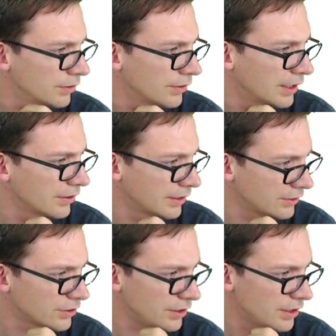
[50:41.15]
Now, that's
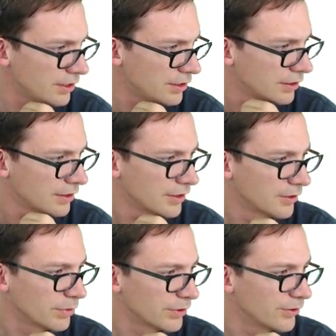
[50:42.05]
good,
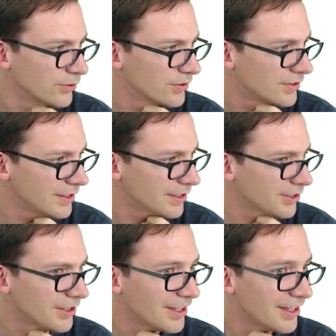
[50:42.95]
but there's
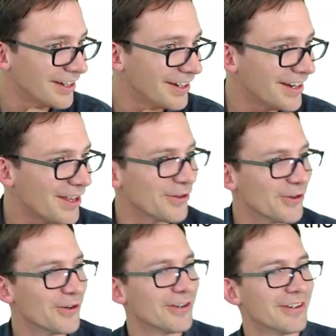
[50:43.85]
still
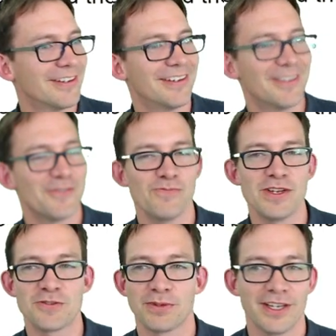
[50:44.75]
another
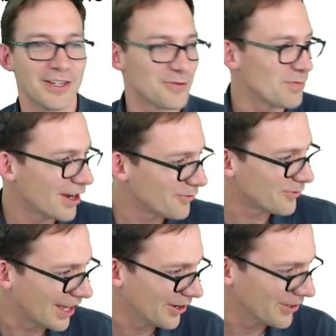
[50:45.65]
misplaced
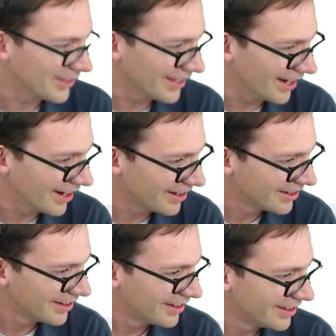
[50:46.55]
modifier in there.
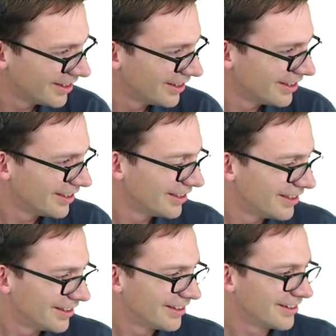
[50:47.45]

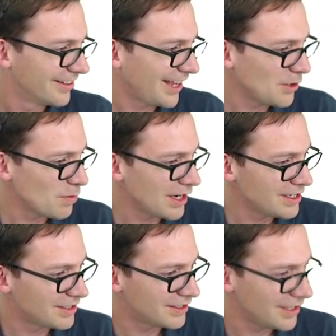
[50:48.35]
Does anybody
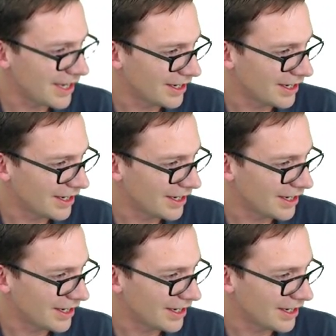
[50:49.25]
see it?